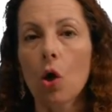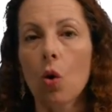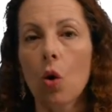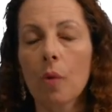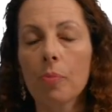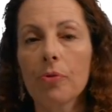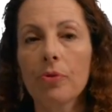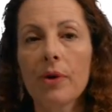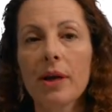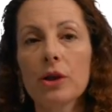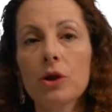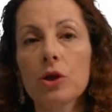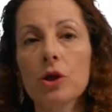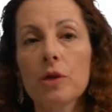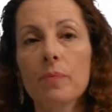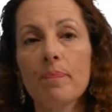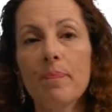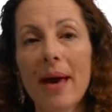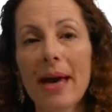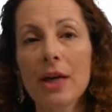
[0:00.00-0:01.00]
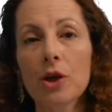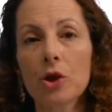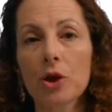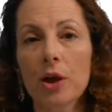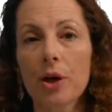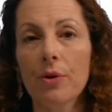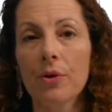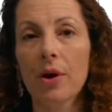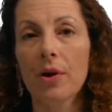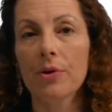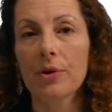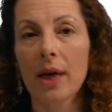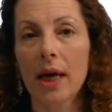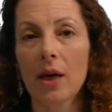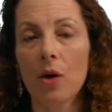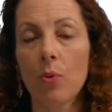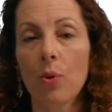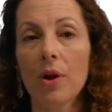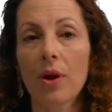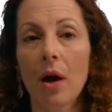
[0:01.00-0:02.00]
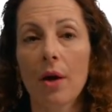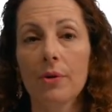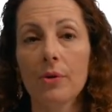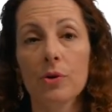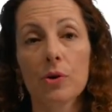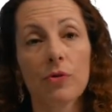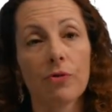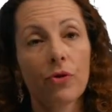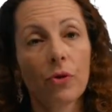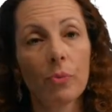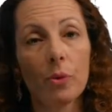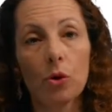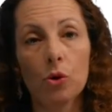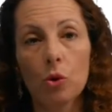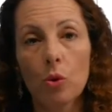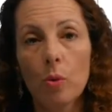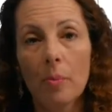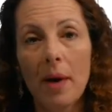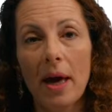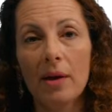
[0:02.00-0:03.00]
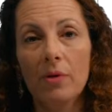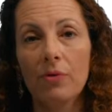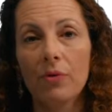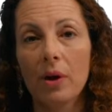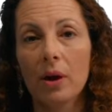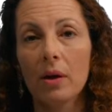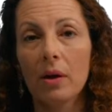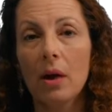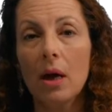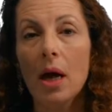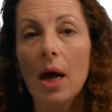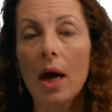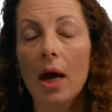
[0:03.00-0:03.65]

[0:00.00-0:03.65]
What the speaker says: Corporations may share their data with others for mutual benefit,